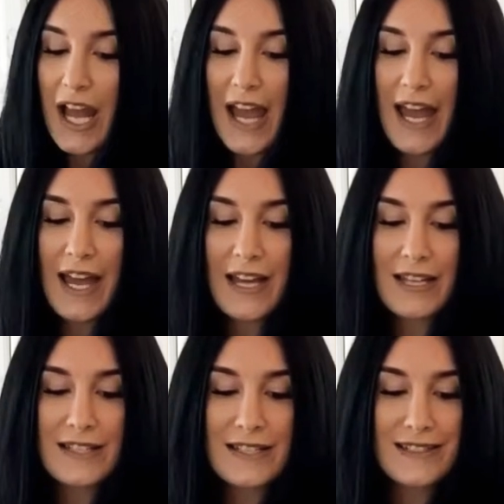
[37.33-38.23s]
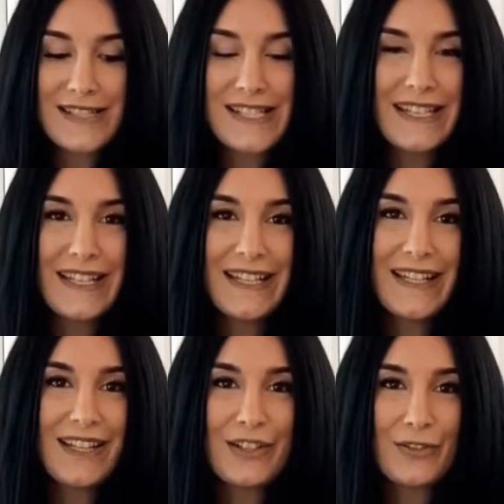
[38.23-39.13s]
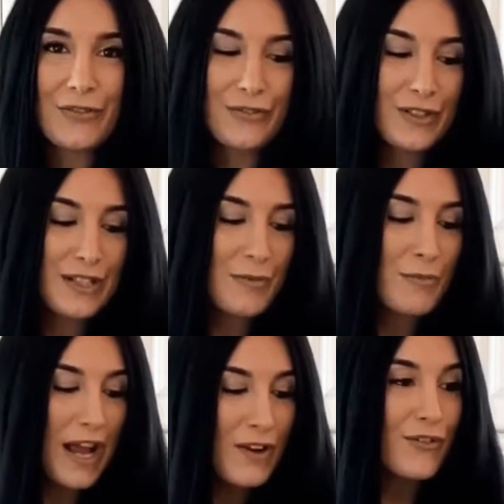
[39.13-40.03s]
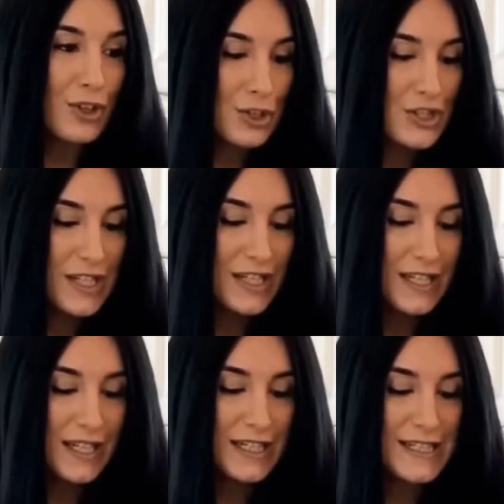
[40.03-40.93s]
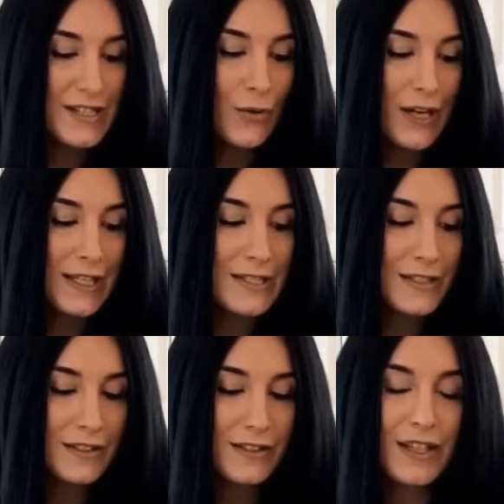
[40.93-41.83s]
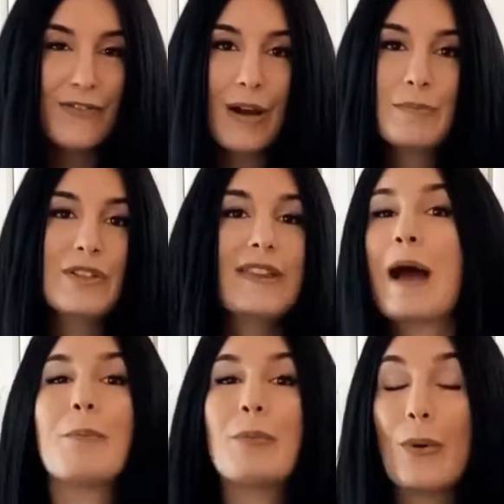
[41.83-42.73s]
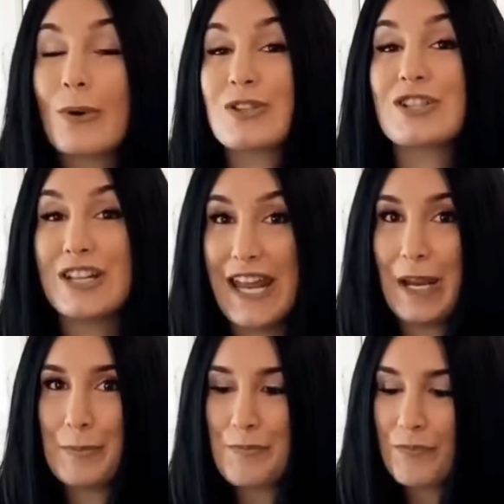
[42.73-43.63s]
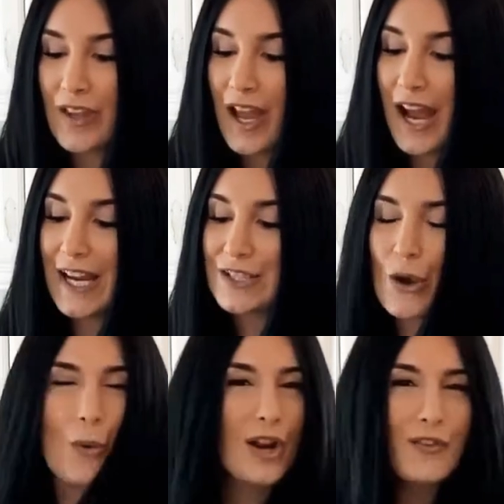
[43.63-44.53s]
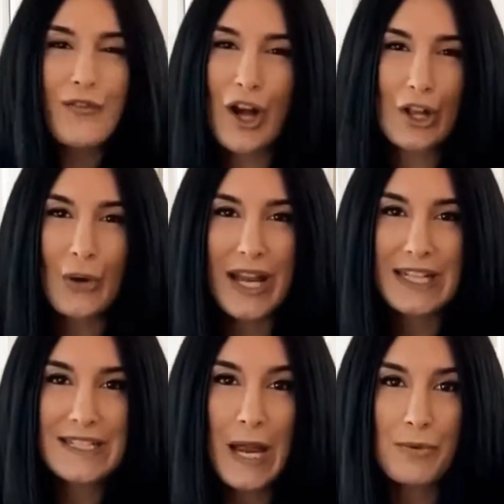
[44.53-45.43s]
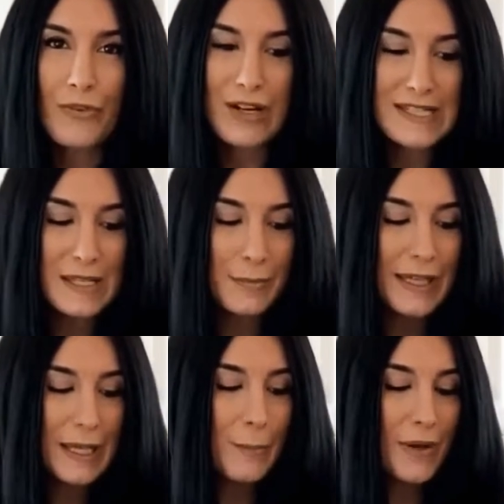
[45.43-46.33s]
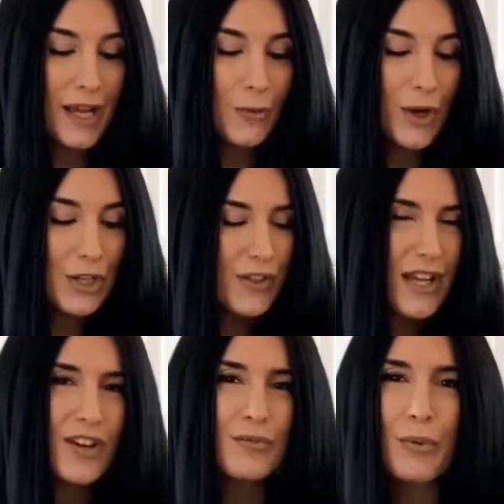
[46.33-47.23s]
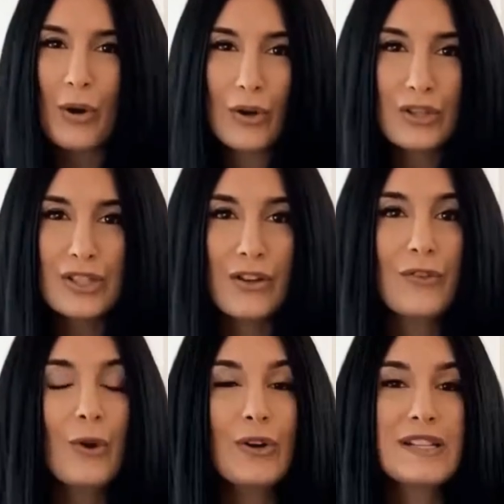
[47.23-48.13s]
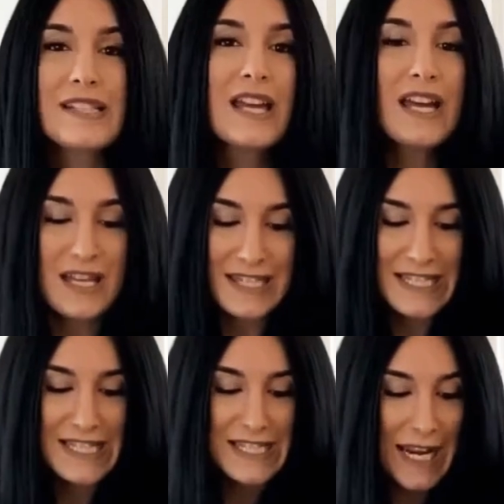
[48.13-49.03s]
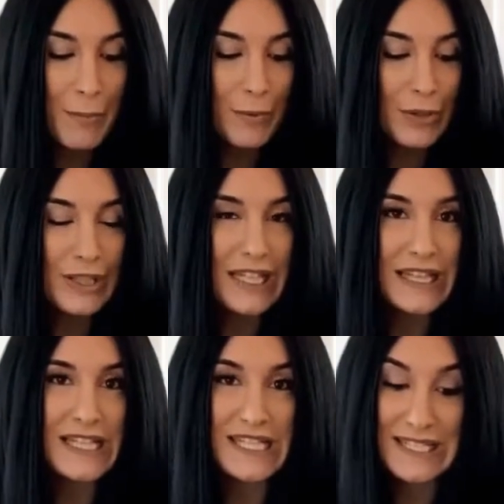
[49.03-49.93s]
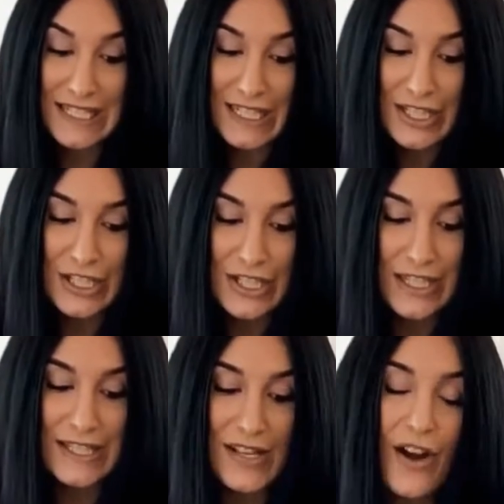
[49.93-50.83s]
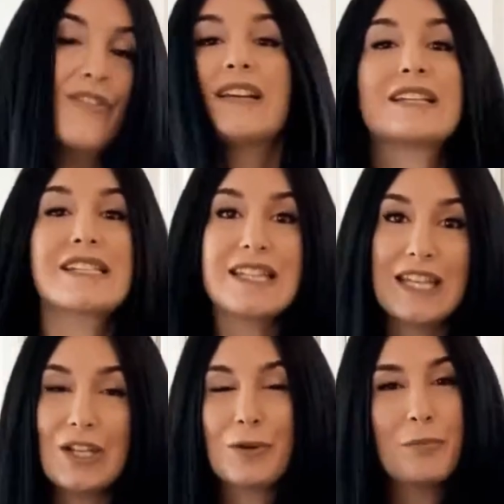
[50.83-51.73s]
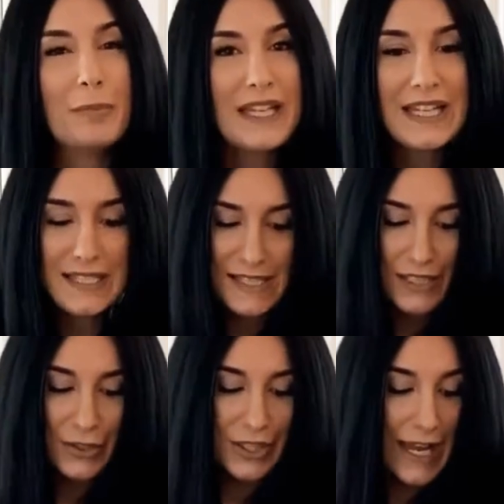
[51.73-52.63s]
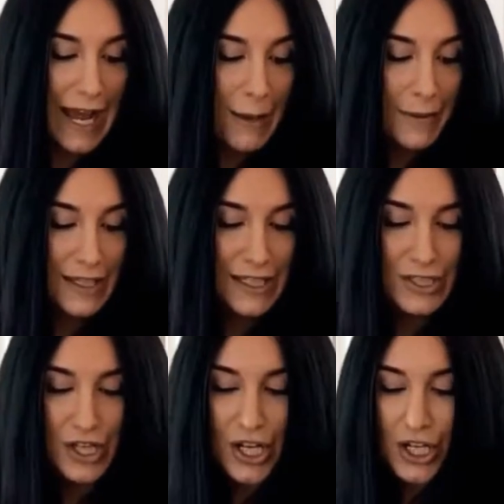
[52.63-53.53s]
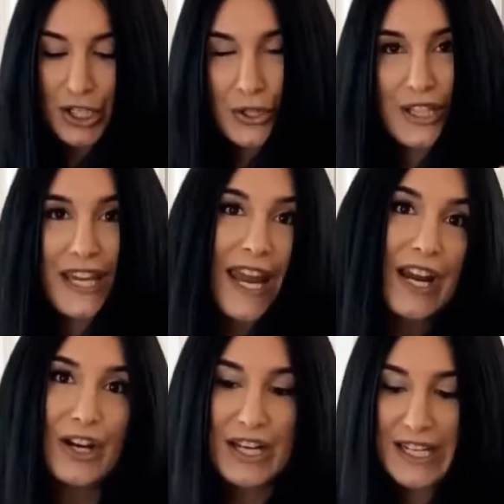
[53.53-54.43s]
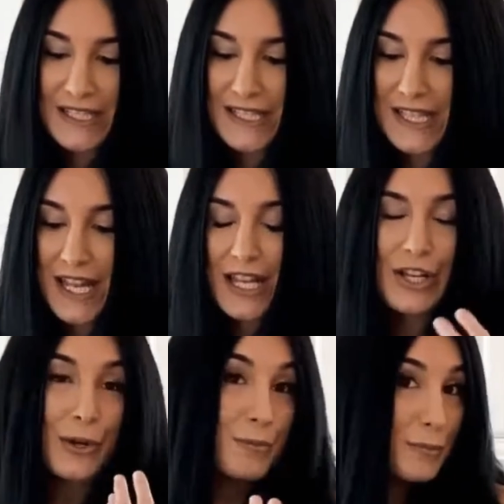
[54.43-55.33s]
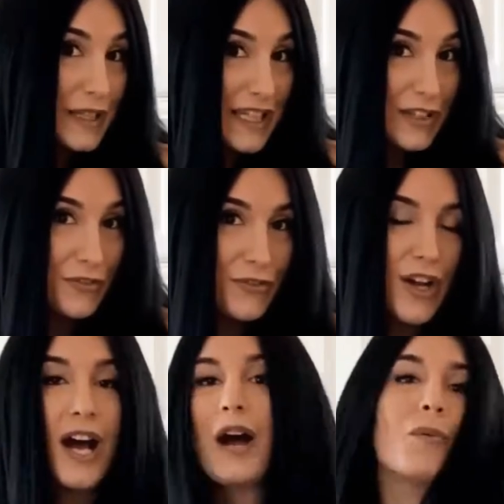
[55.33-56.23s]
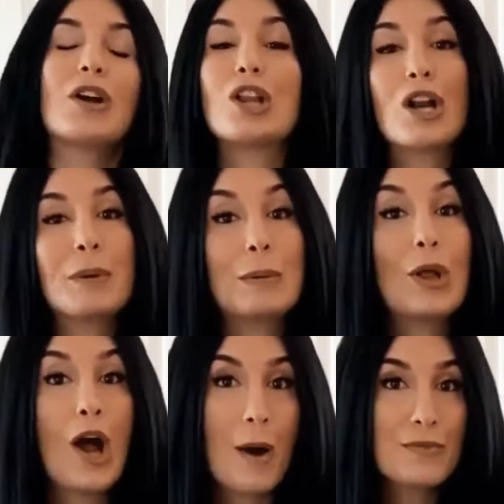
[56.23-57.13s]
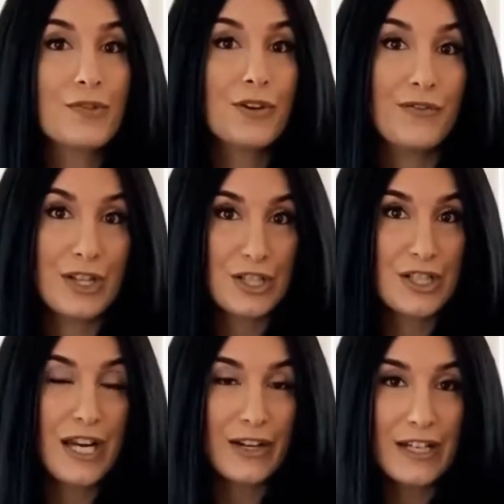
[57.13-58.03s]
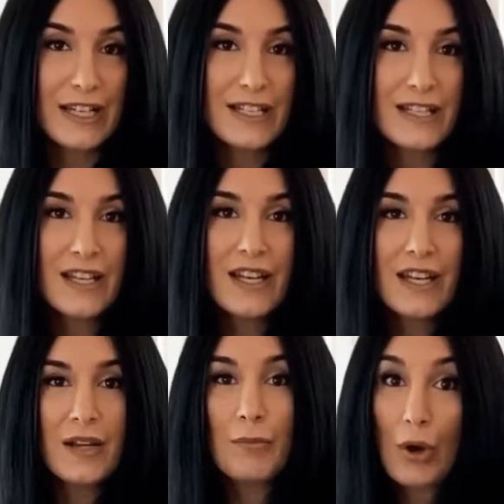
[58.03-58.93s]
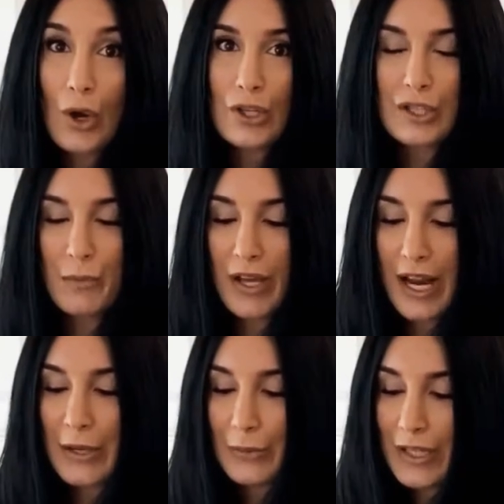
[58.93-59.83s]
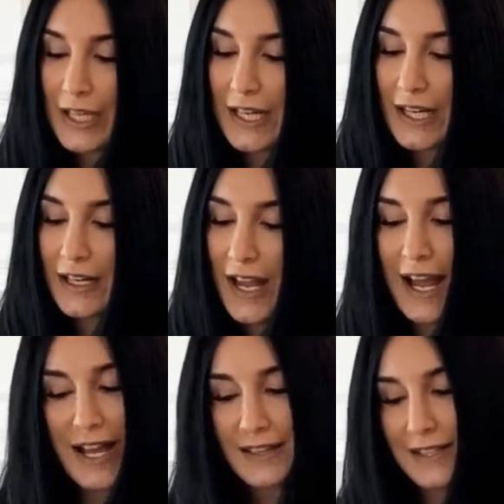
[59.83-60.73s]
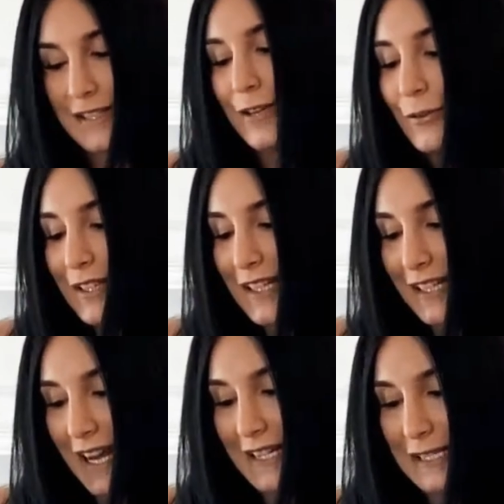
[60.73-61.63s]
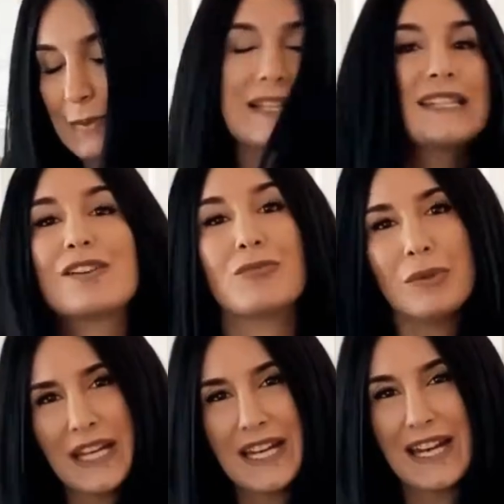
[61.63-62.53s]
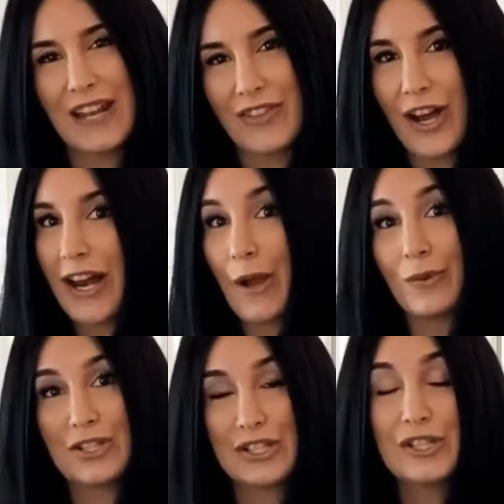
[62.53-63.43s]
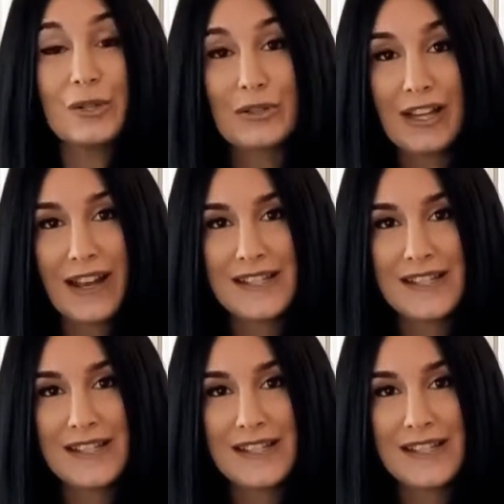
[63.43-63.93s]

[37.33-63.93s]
and see if my version is going to live up to that borscht name. I don't want to follow any type of recipe, but when you think of borscht, of course, the staple in this dish is obviously your beets, your cabbage, your carrots, your beef. A lot of people opt for a vegetarian borscht, but I really had this really nice piece of meat and I thought I would just utilize